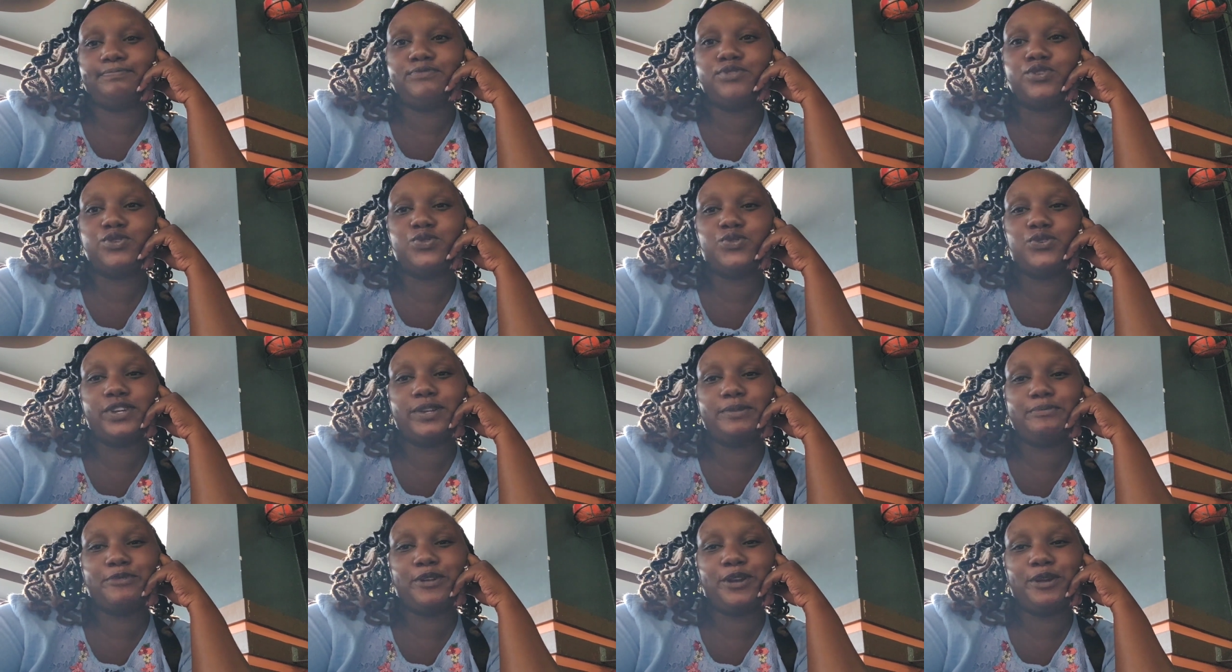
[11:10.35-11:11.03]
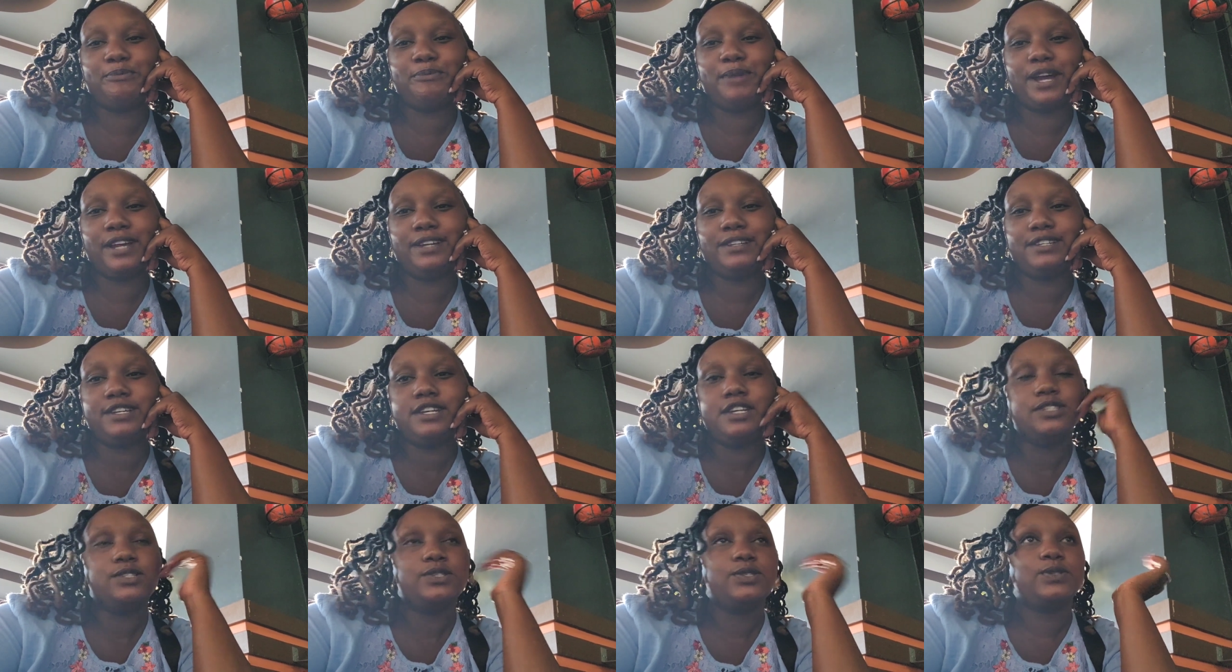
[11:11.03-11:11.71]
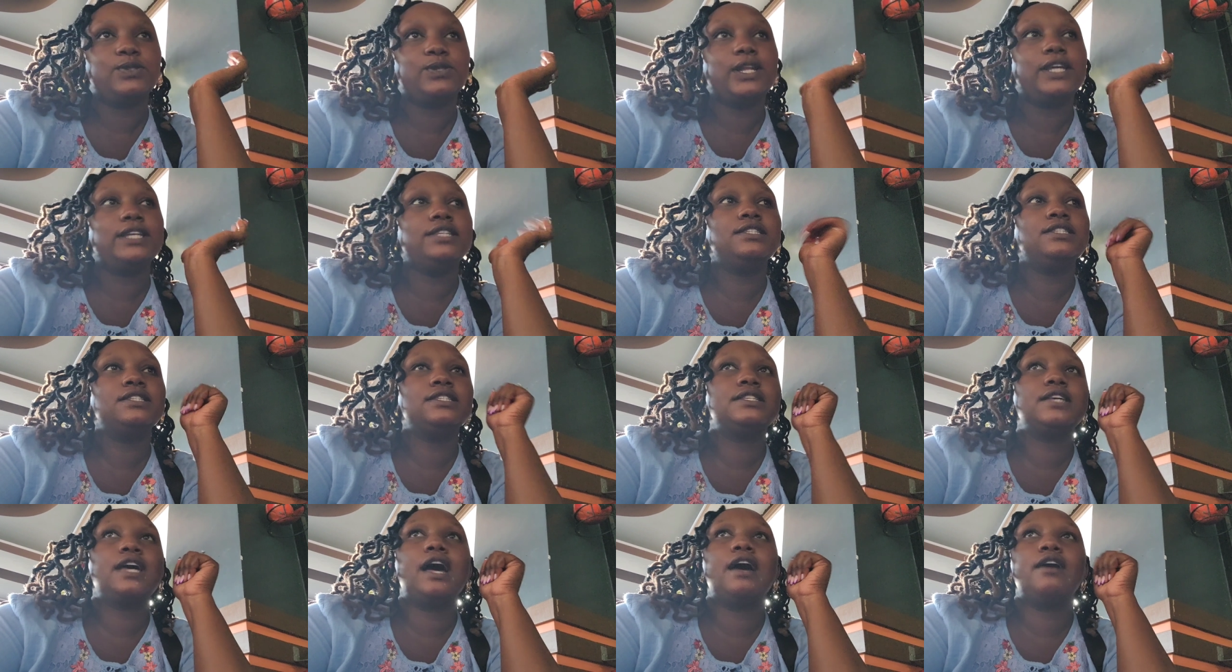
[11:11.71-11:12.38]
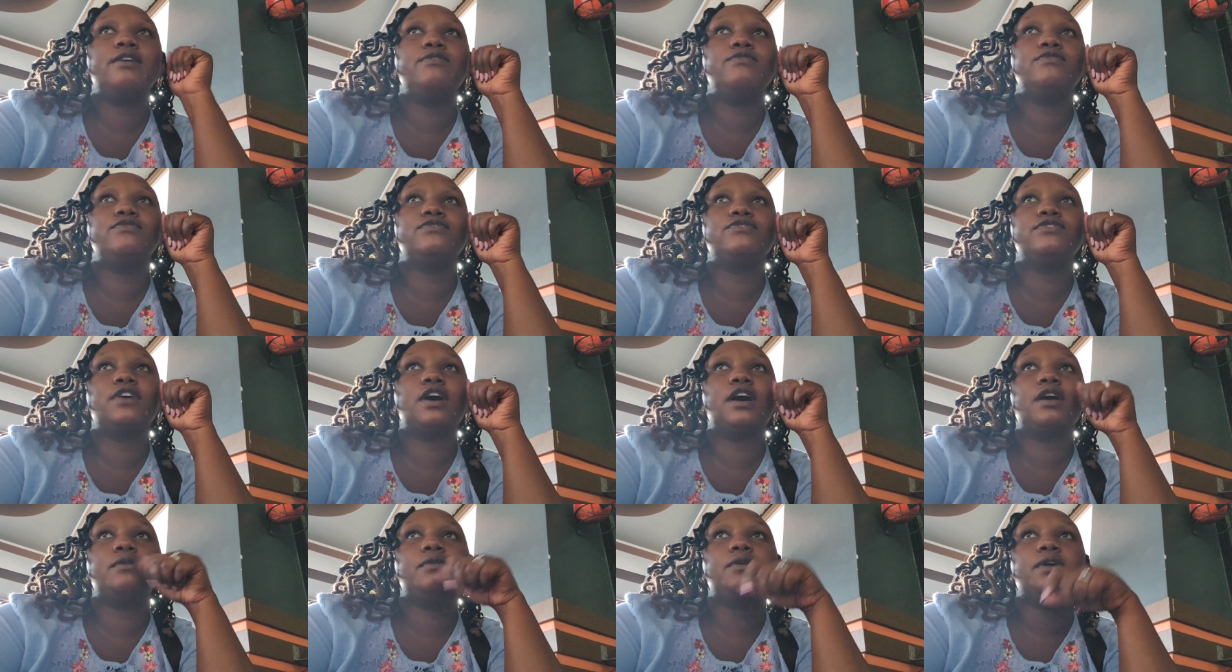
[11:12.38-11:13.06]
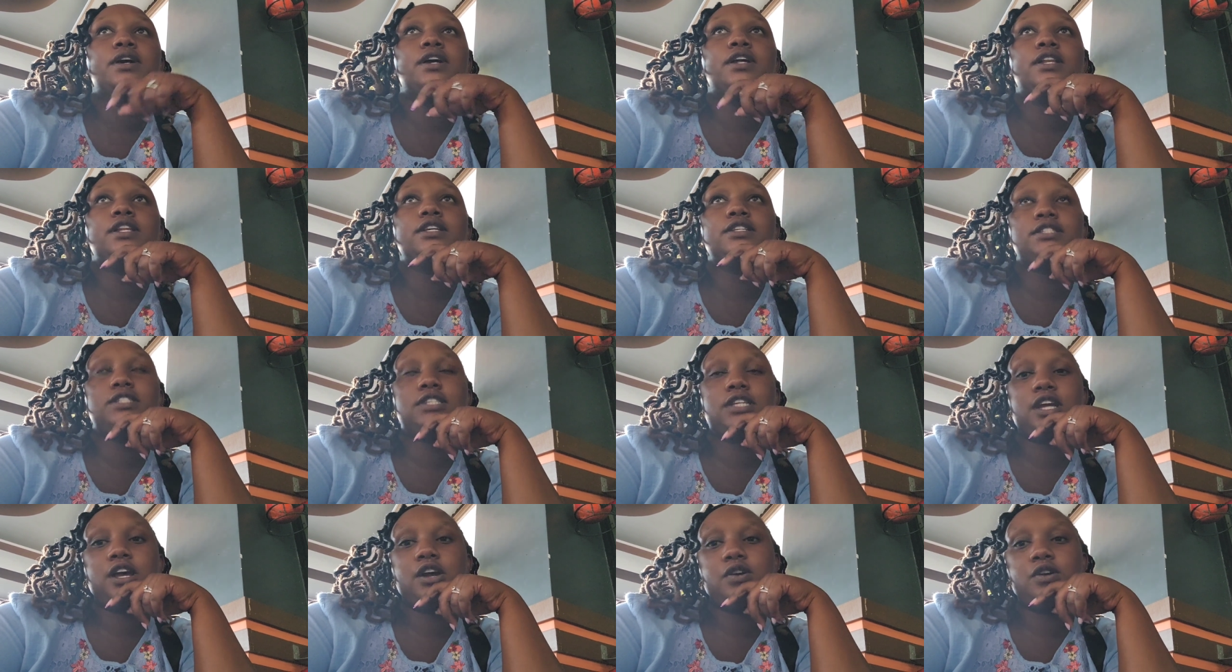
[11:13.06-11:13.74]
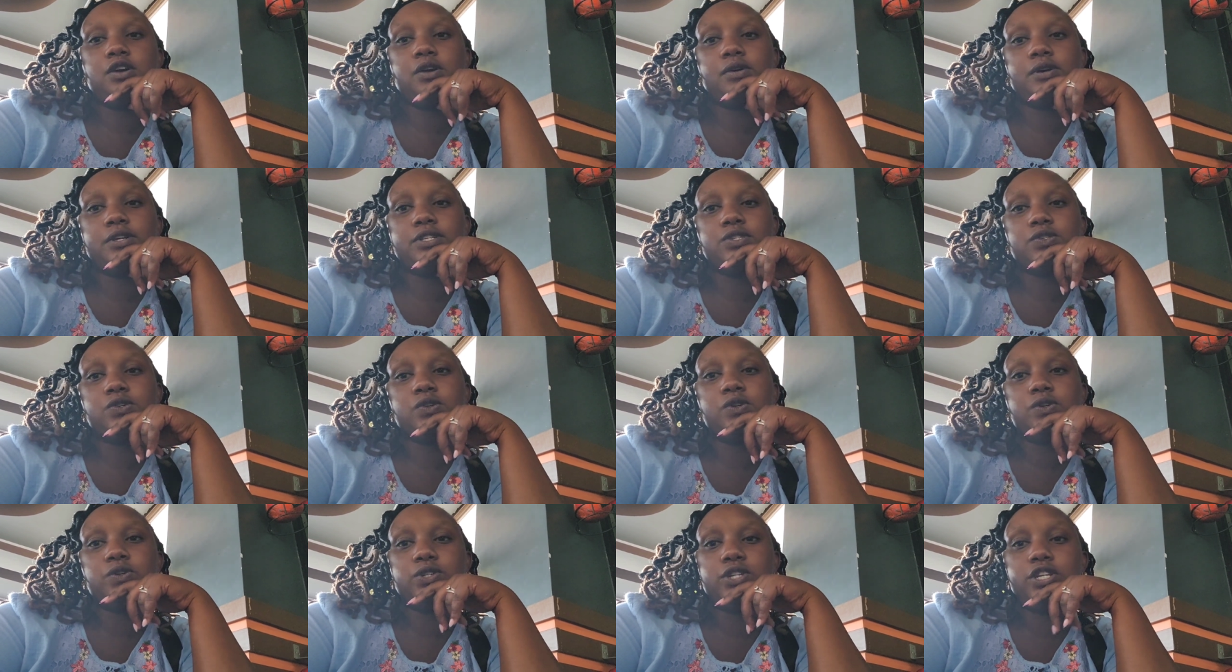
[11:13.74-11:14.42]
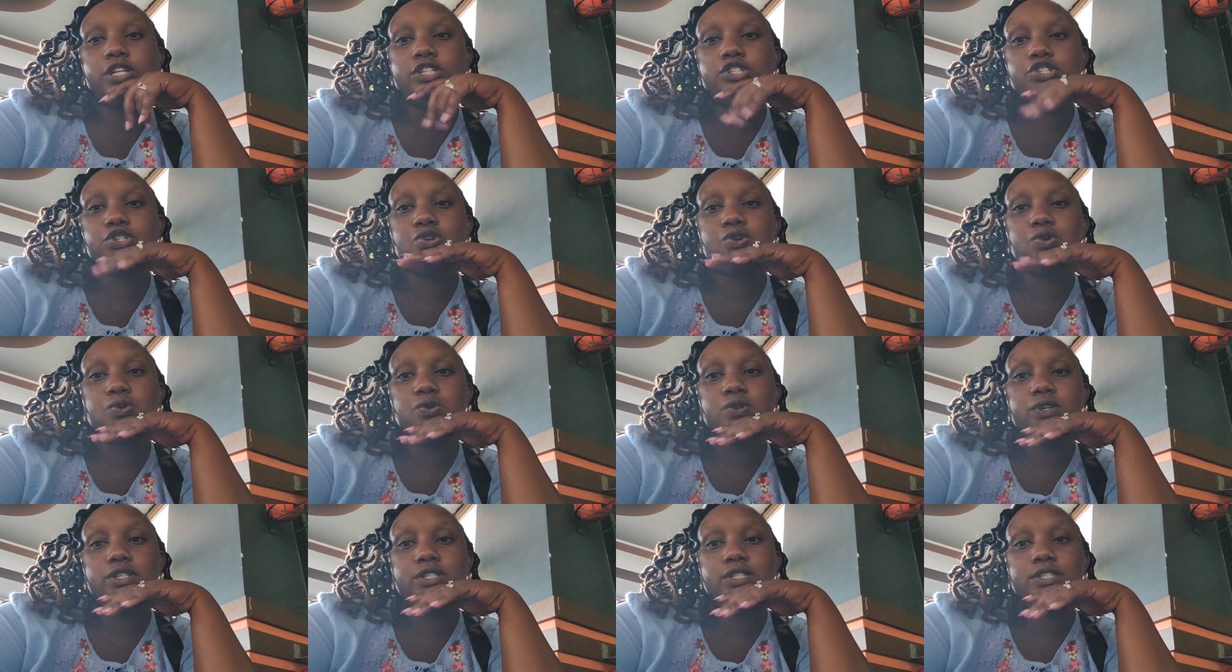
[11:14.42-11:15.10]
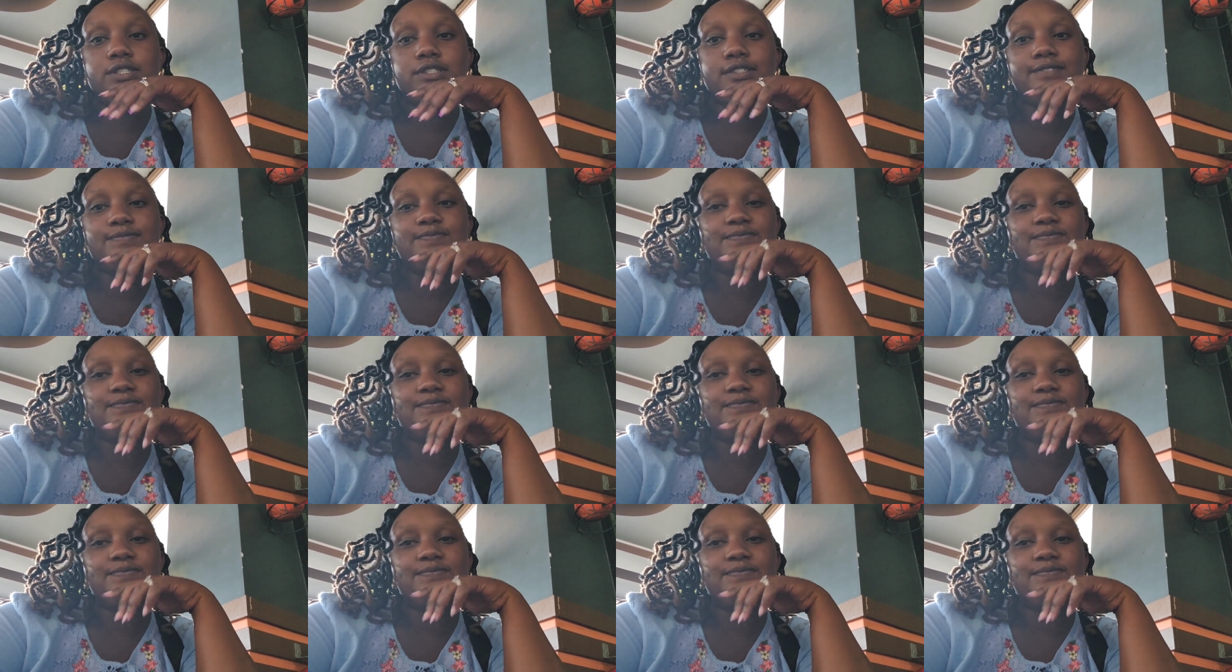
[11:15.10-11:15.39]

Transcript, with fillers: Mungu ni mwema. So let's have our, let's see how our solo date goes.